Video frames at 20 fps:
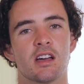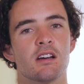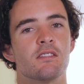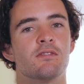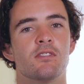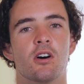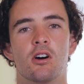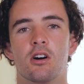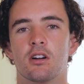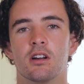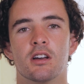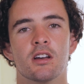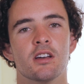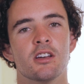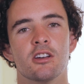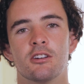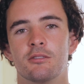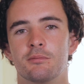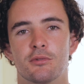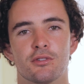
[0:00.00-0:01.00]
that fog
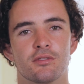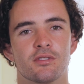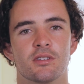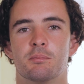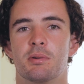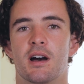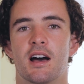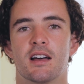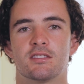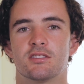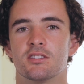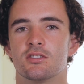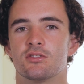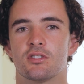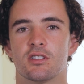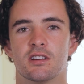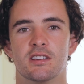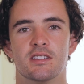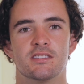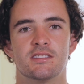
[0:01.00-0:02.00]
moving past the
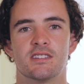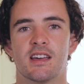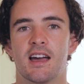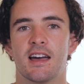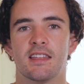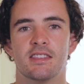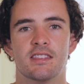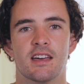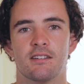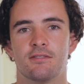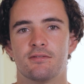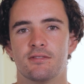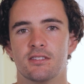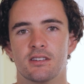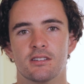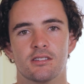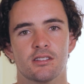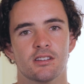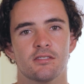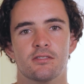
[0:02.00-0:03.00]
trees to add that
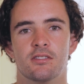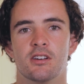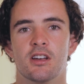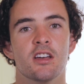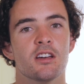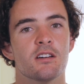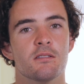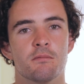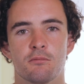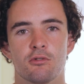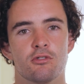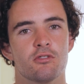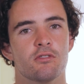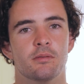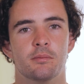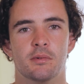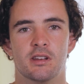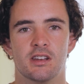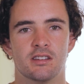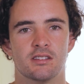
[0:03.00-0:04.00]
feel of
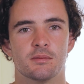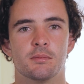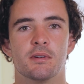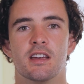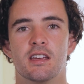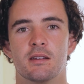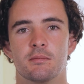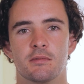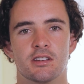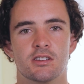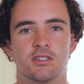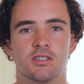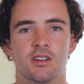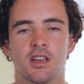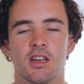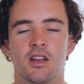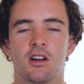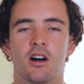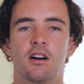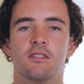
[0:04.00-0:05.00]
movement into my image.
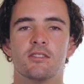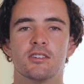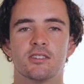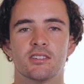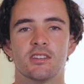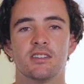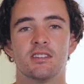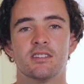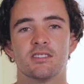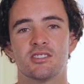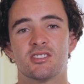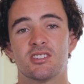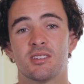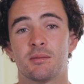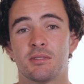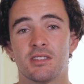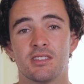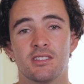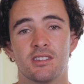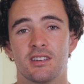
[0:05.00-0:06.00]
Obviously this is
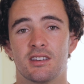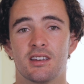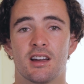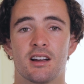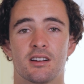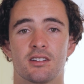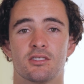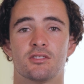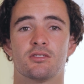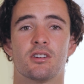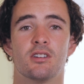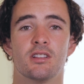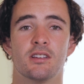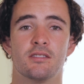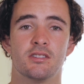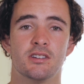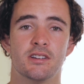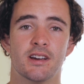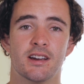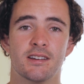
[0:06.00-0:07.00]
something that you can't control
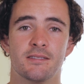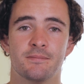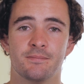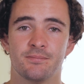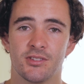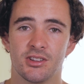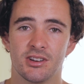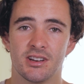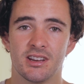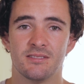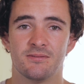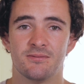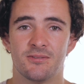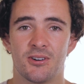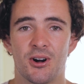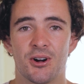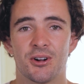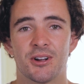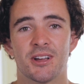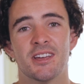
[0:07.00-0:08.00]
every day. You need
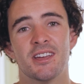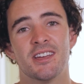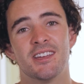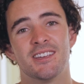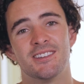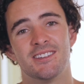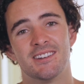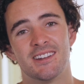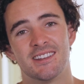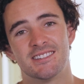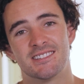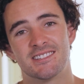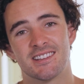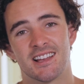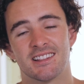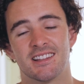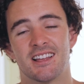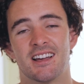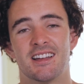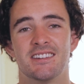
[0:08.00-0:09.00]
fog, you need
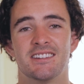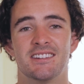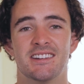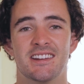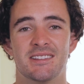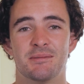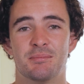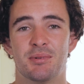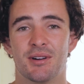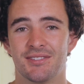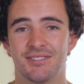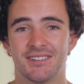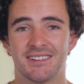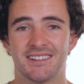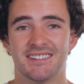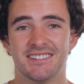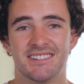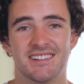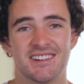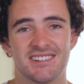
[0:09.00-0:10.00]
sunlight, you need the
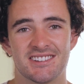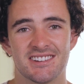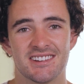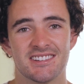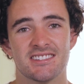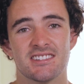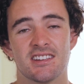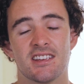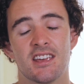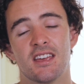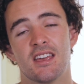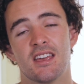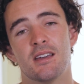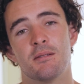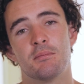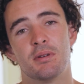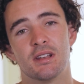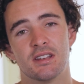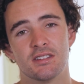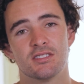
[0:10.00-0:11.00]
perfect conditions,
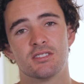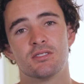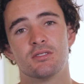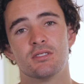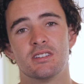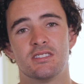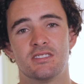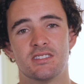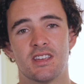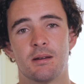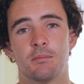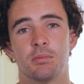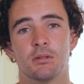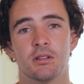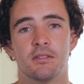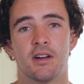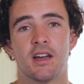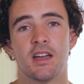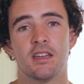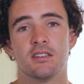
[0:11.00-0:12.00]
but it's a good
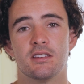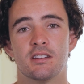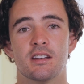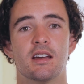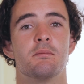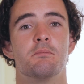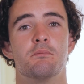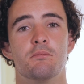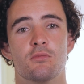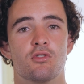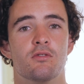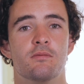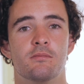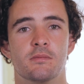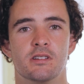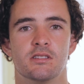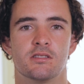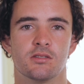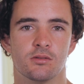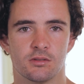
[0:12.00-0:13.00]
example of how you can add
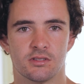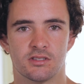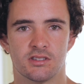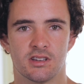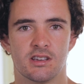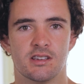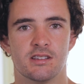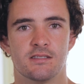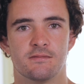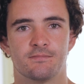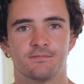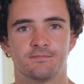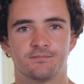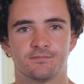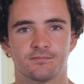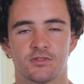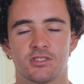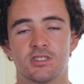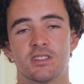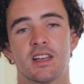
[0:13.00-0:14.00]
movement to a scene.
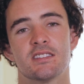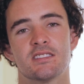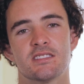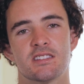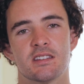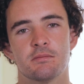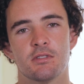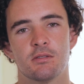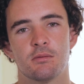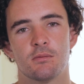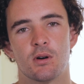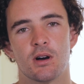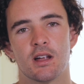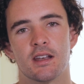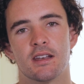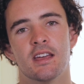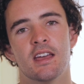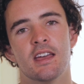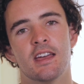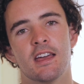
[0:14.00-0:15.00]
So that's tip number
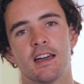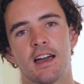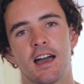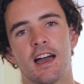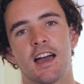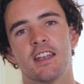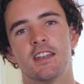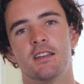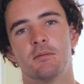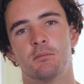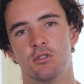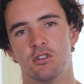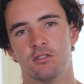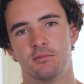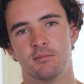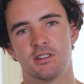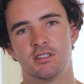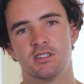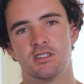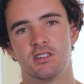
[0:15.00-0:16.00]
1, add
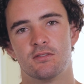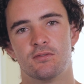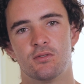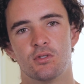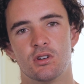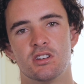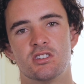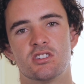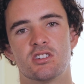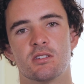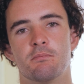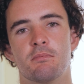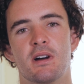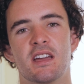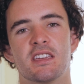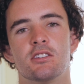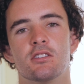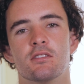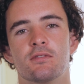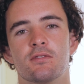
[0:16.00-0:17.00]
movement to your footage to
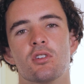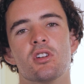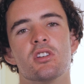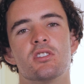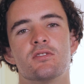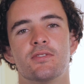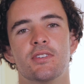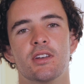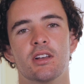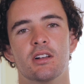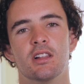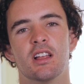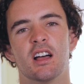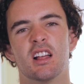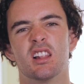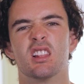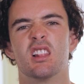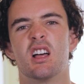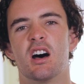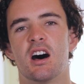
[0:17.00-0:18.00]
make your footage feel
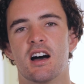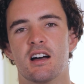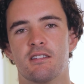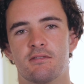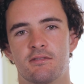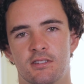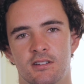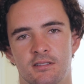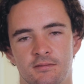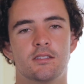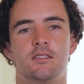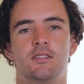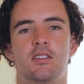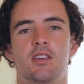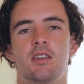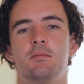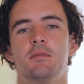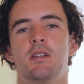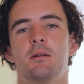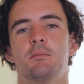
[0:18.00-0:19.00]
alive.
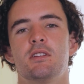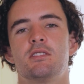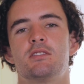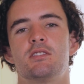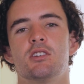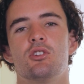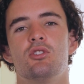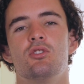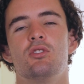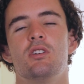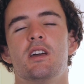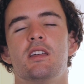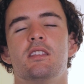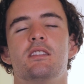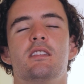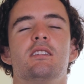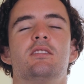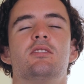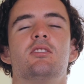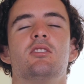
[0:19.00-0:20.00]
Tip number 2,
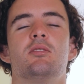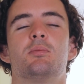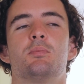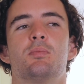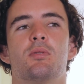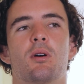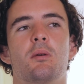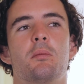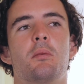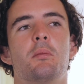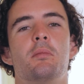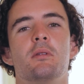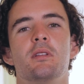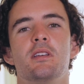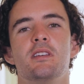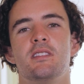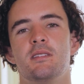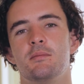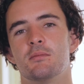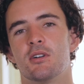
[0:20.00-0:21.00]
and this is
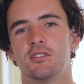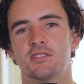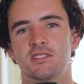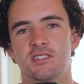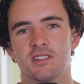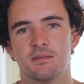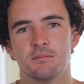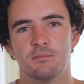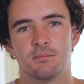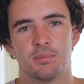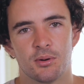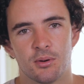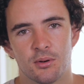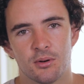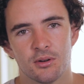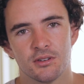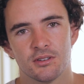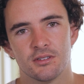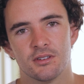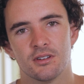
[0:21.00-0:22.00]
probably the most
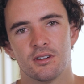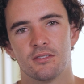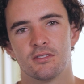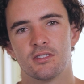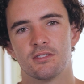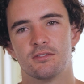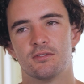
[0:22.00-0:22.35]
important of the